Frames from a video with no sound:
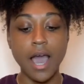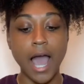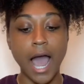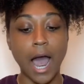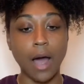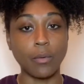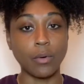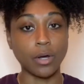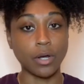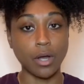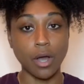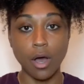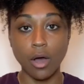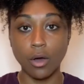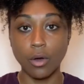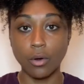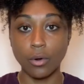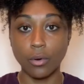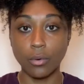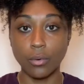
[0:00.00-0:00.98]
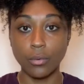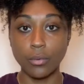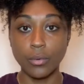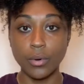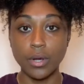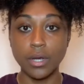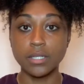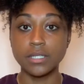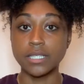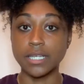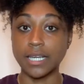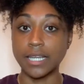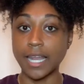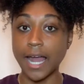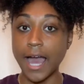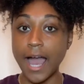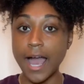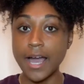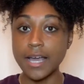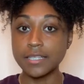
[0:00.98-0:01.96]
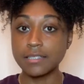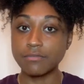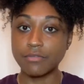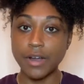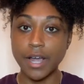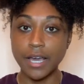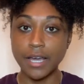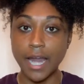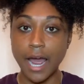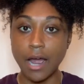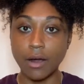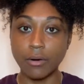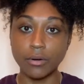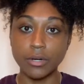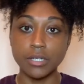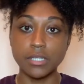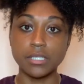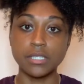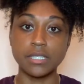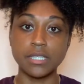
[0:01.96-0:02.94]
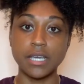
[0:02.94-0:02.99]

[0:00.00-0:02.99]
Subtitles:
I would go to class for 8 hours,